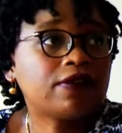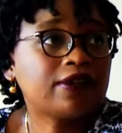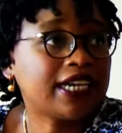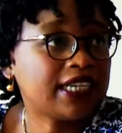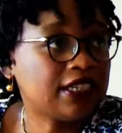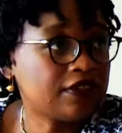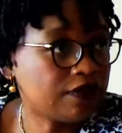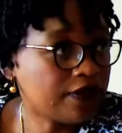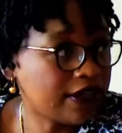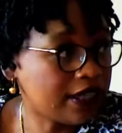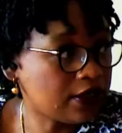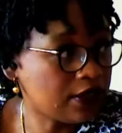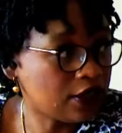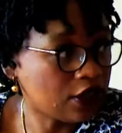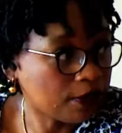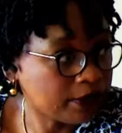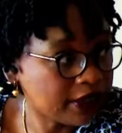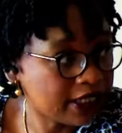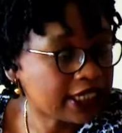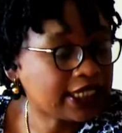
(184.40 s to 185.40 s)
clarified your
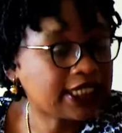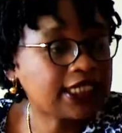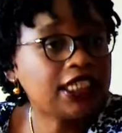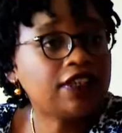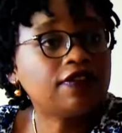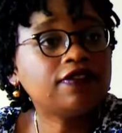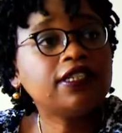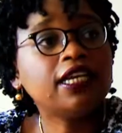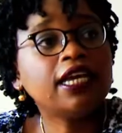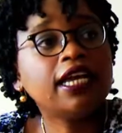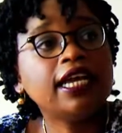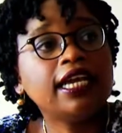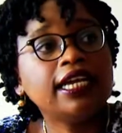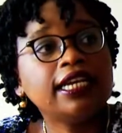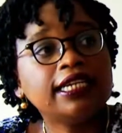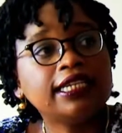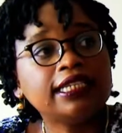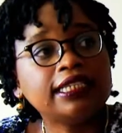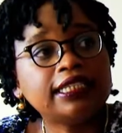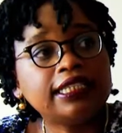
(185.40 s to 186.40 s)
objectives,
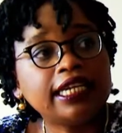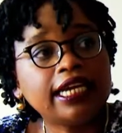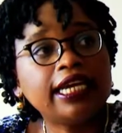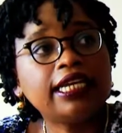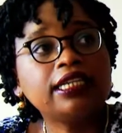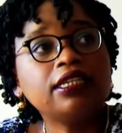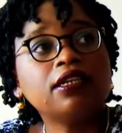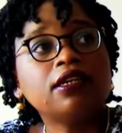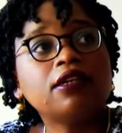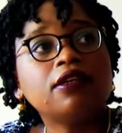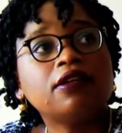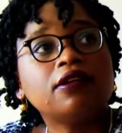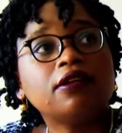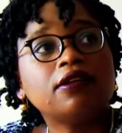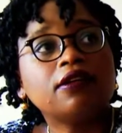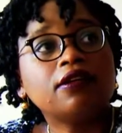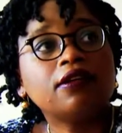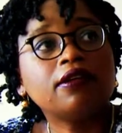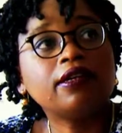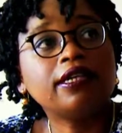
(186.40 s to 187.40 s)
then,
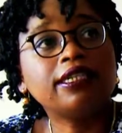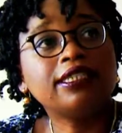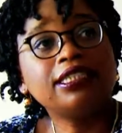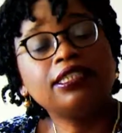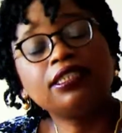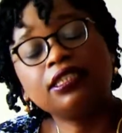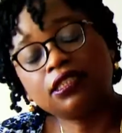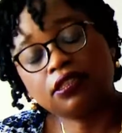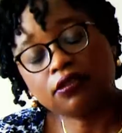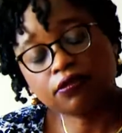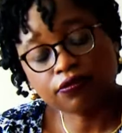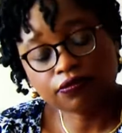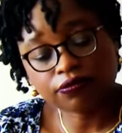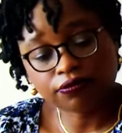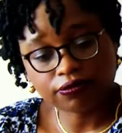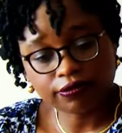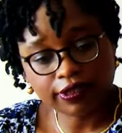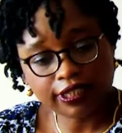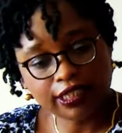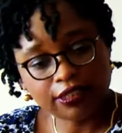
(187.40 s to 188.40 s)
and this is
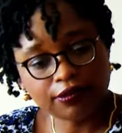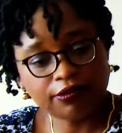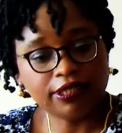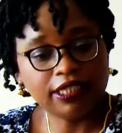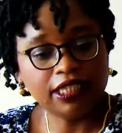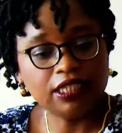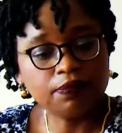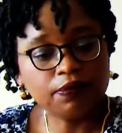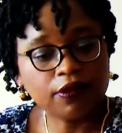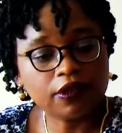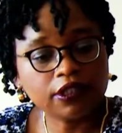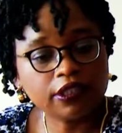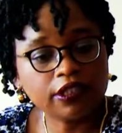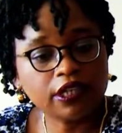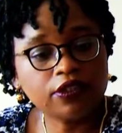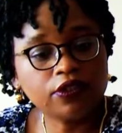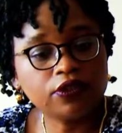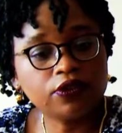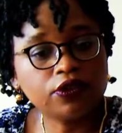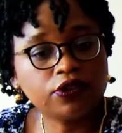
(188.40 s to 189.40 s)
really, really
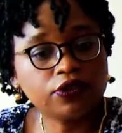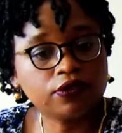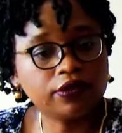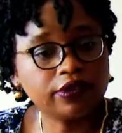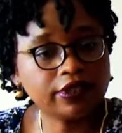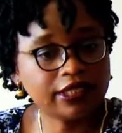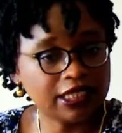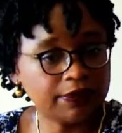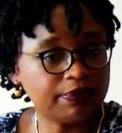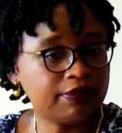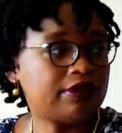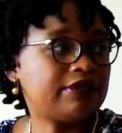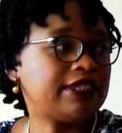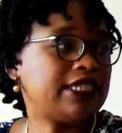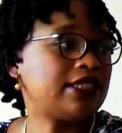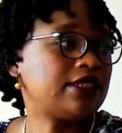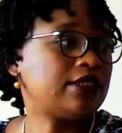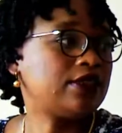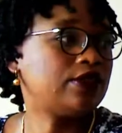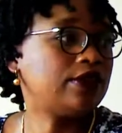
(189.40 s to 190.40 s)
important, you should
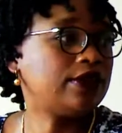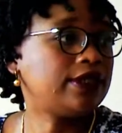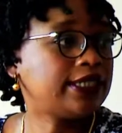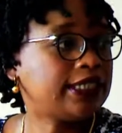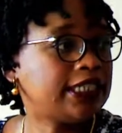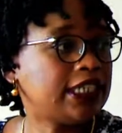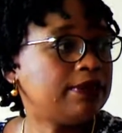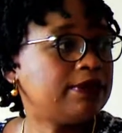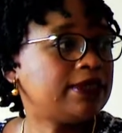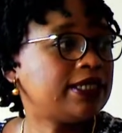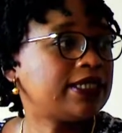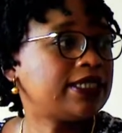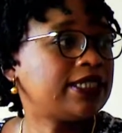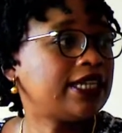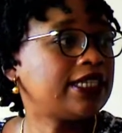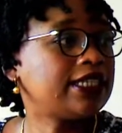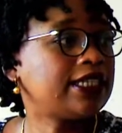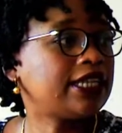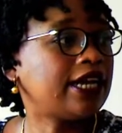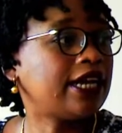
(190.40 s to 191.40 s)
separate the teams
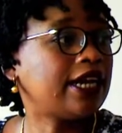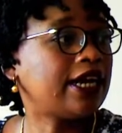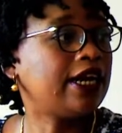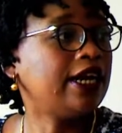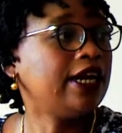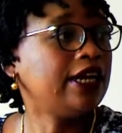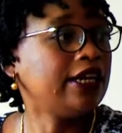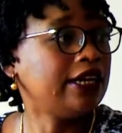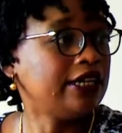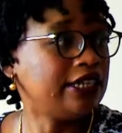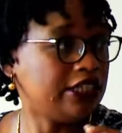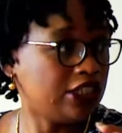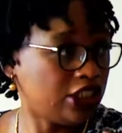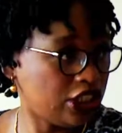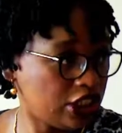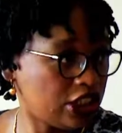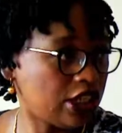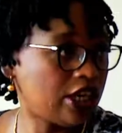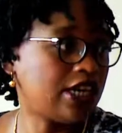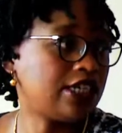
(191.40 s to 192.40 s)
that are in
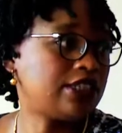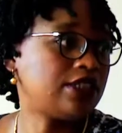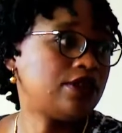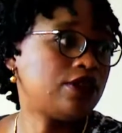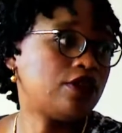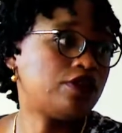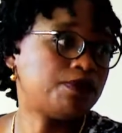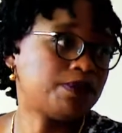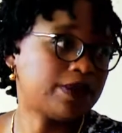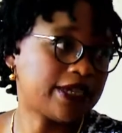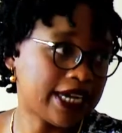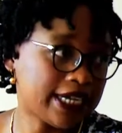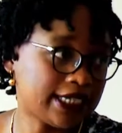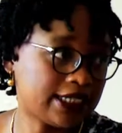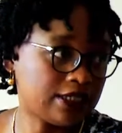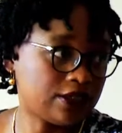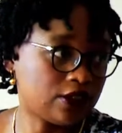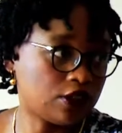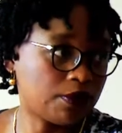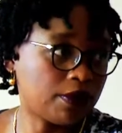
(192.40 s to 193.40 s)
charge of
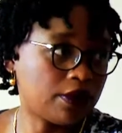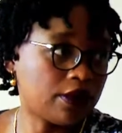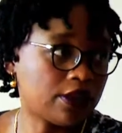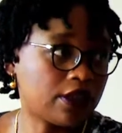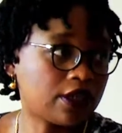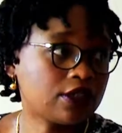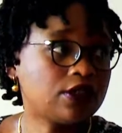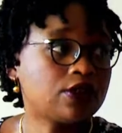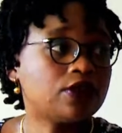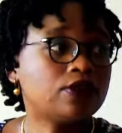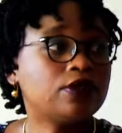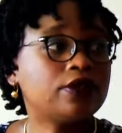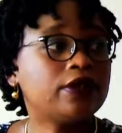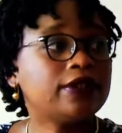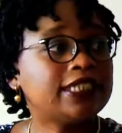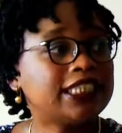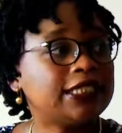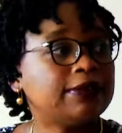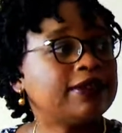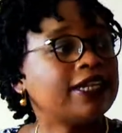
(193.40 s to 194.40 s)
pricing the products to the
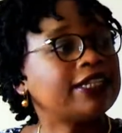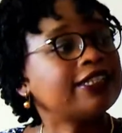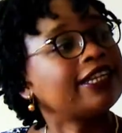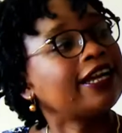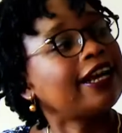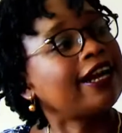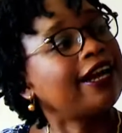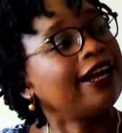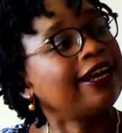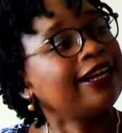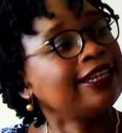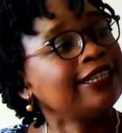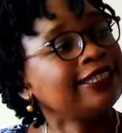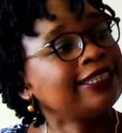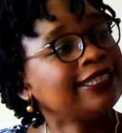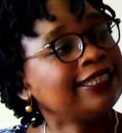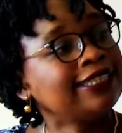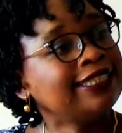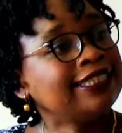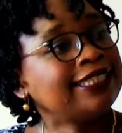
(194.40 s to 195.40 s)
team
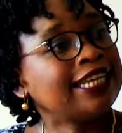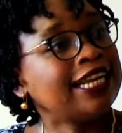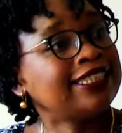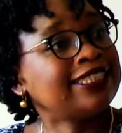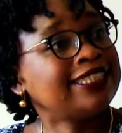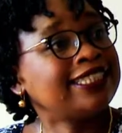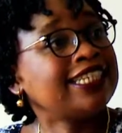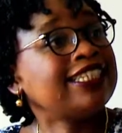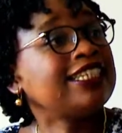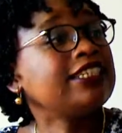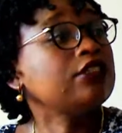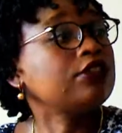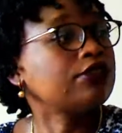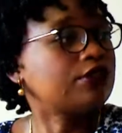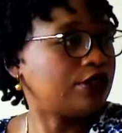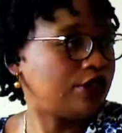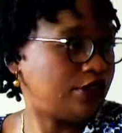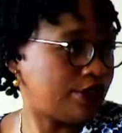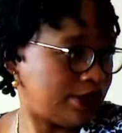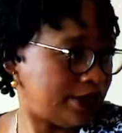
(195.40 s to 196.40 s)
that
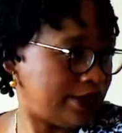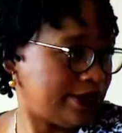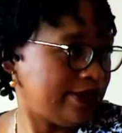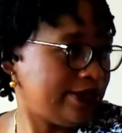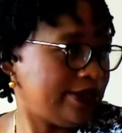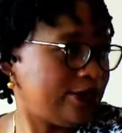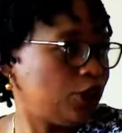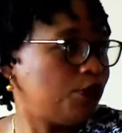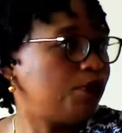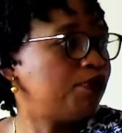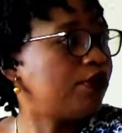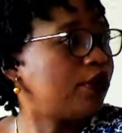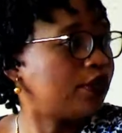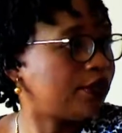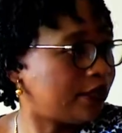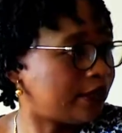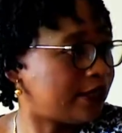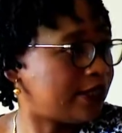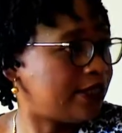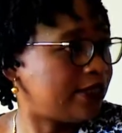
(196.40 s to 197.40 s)
introduce the
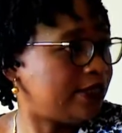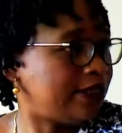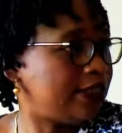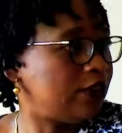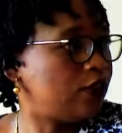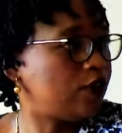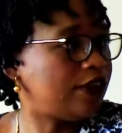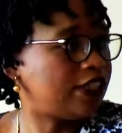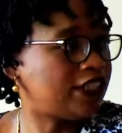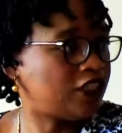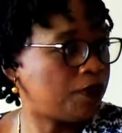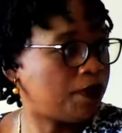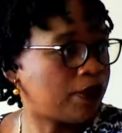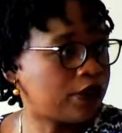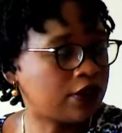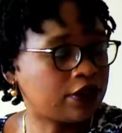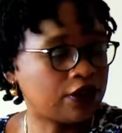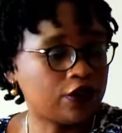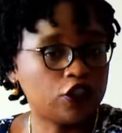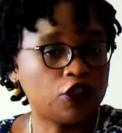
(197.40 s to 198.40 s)
product, the innovative
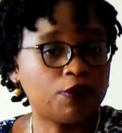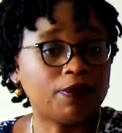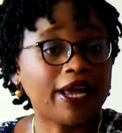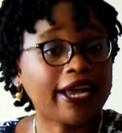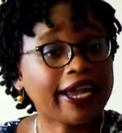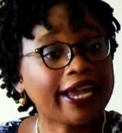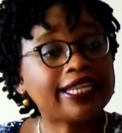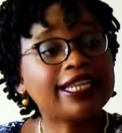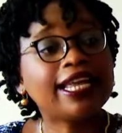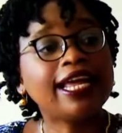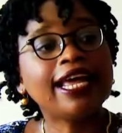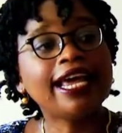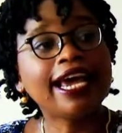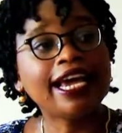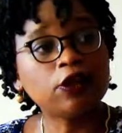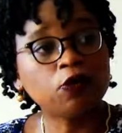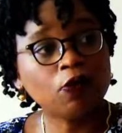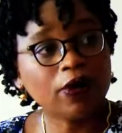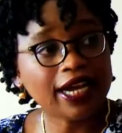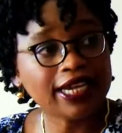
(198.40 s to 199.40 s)
product on the market.
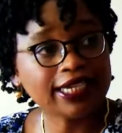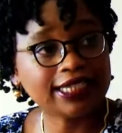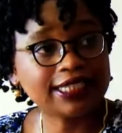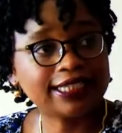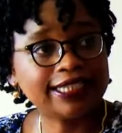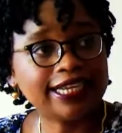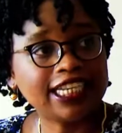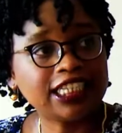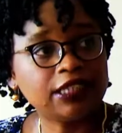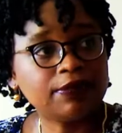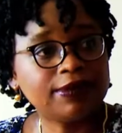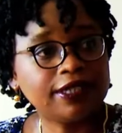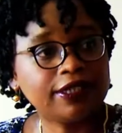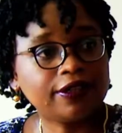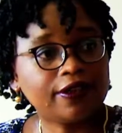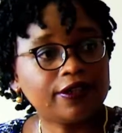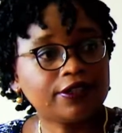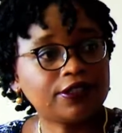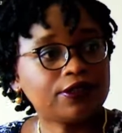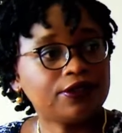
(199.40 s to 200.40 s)
And why is that?
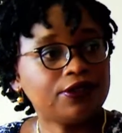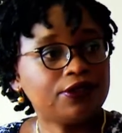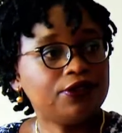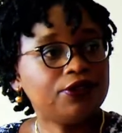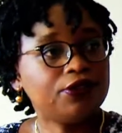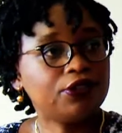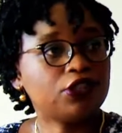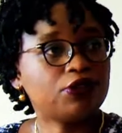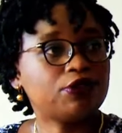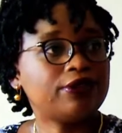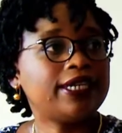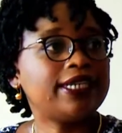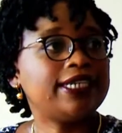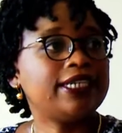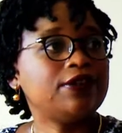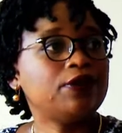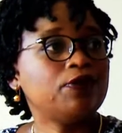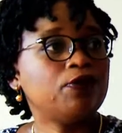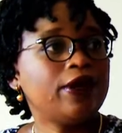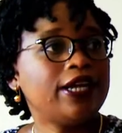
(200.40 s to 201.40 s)
Because
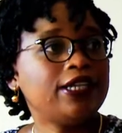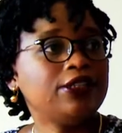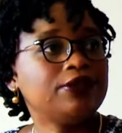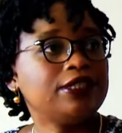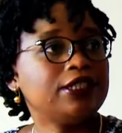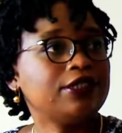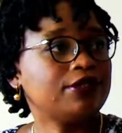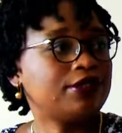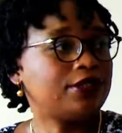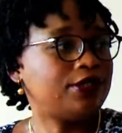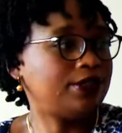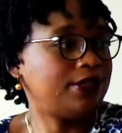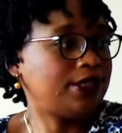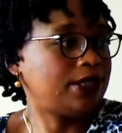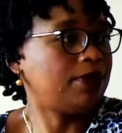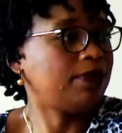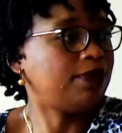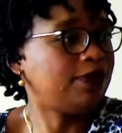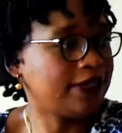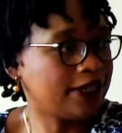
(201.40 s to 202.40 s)
usually when you introduce
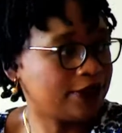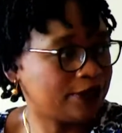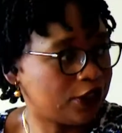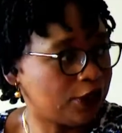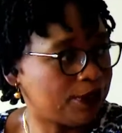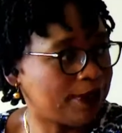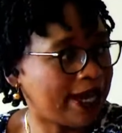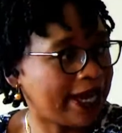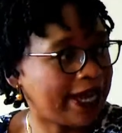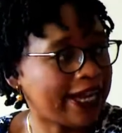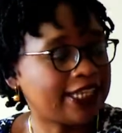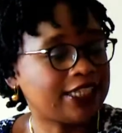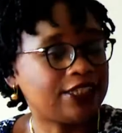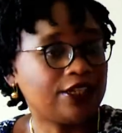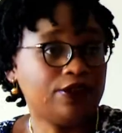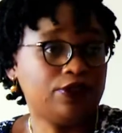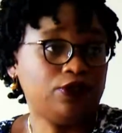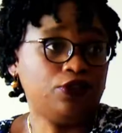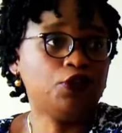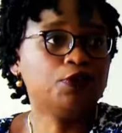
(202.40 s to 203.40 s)
something to the market,
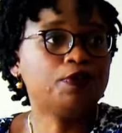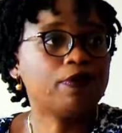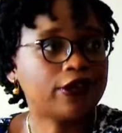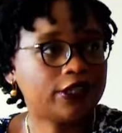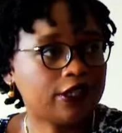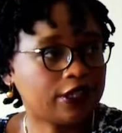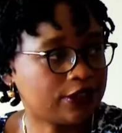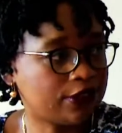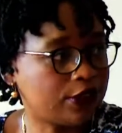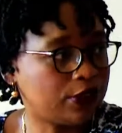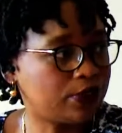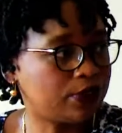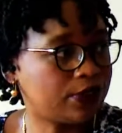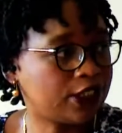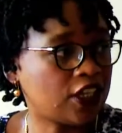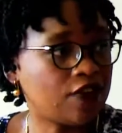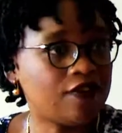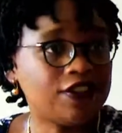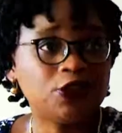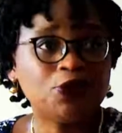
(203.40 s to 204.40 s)
a new product, a new
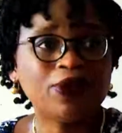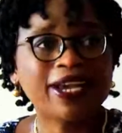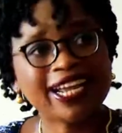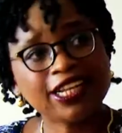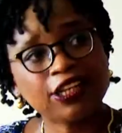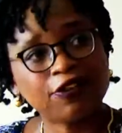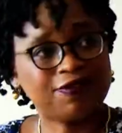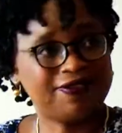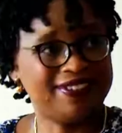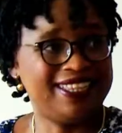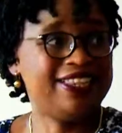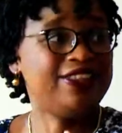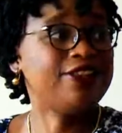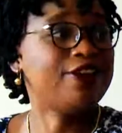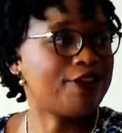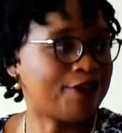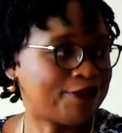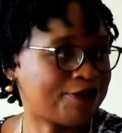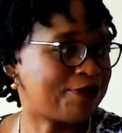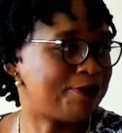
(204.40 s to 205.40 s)
service, you are kind of in
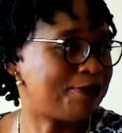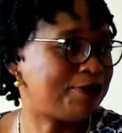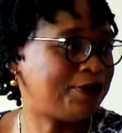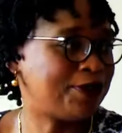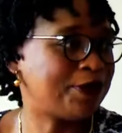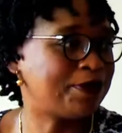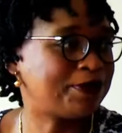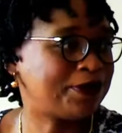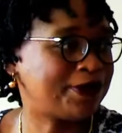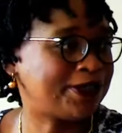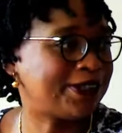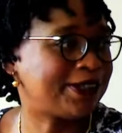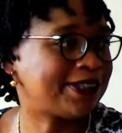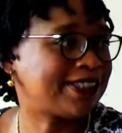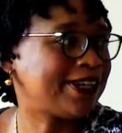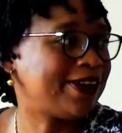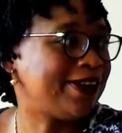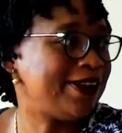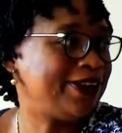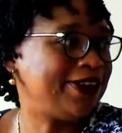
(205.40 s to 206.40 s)
love with your product
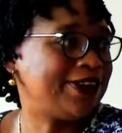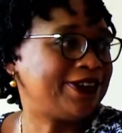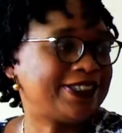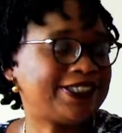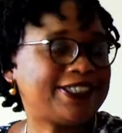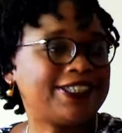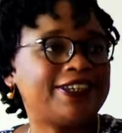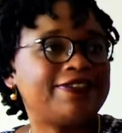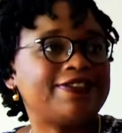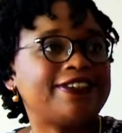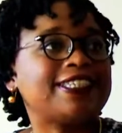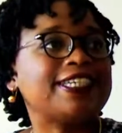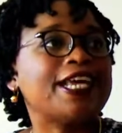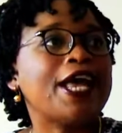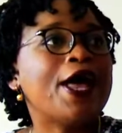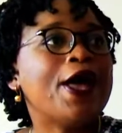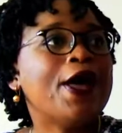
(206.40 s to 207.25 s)
or your service.